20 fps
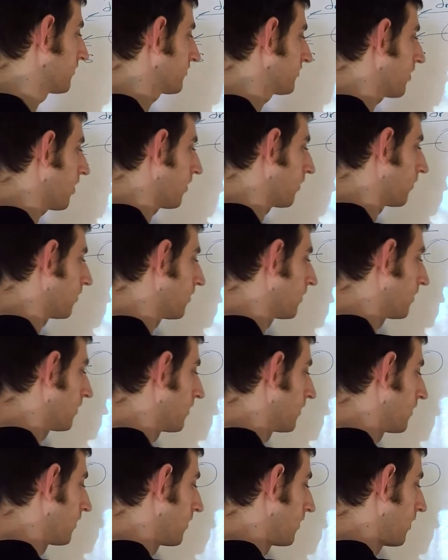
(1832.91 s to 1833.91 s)
So
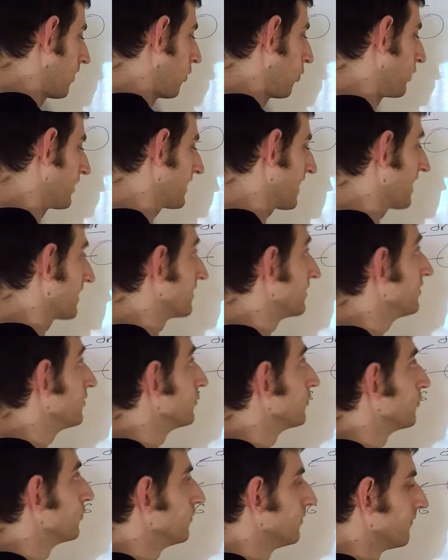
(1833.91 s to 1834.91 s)
we get
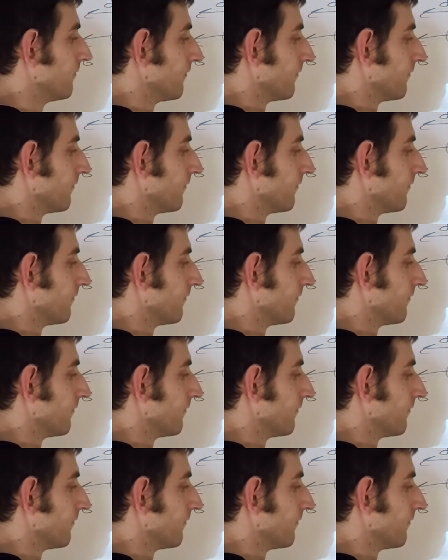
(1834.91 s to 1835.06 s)
U.